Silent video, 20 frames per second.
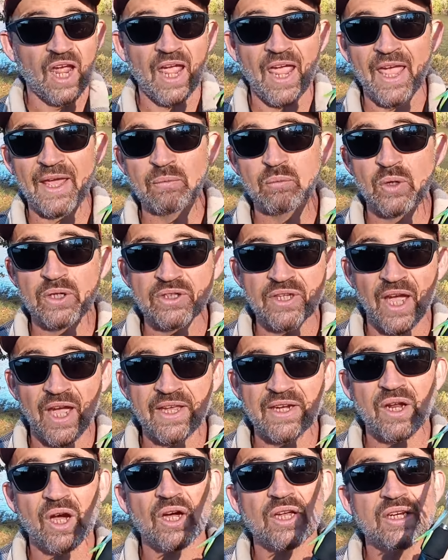I had one
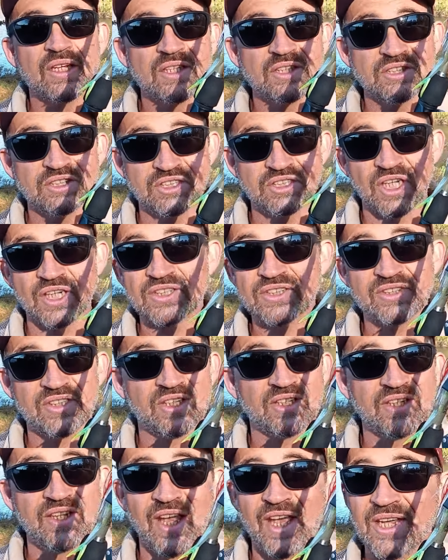tied on
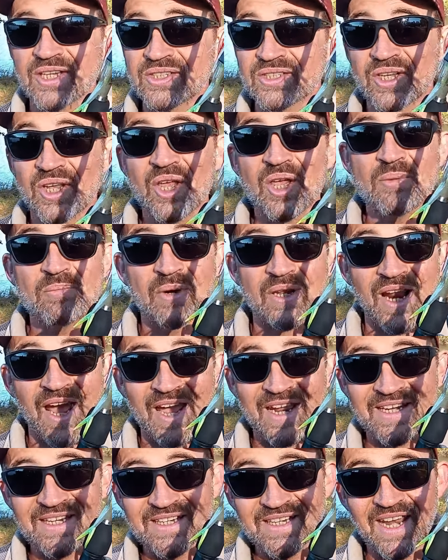just in case, but
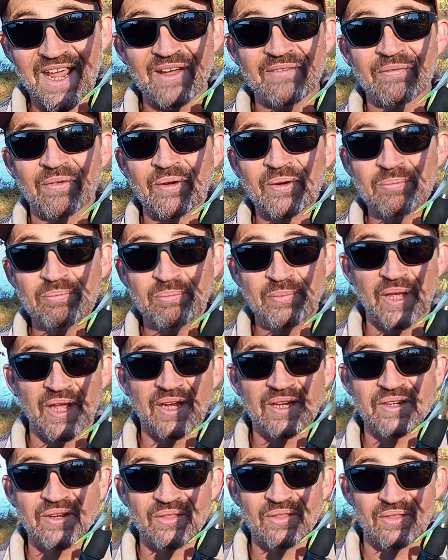I never
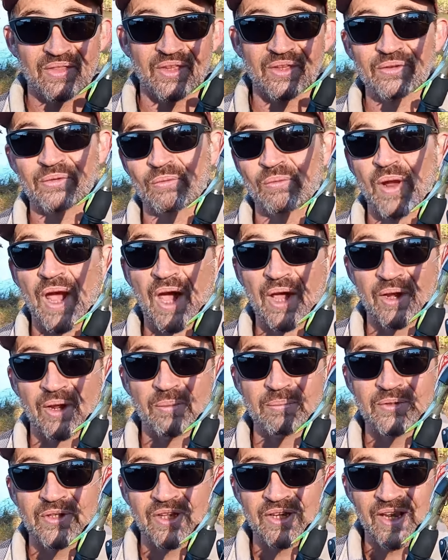picked this rod
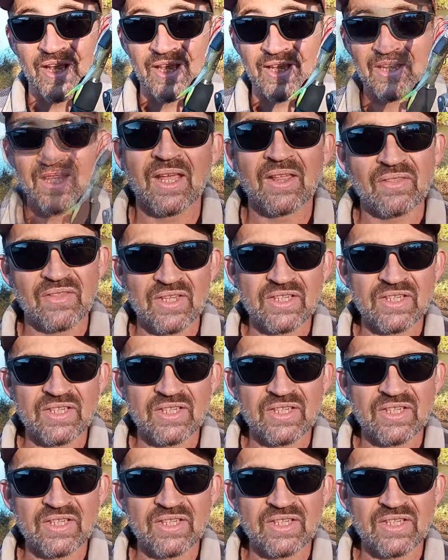up today.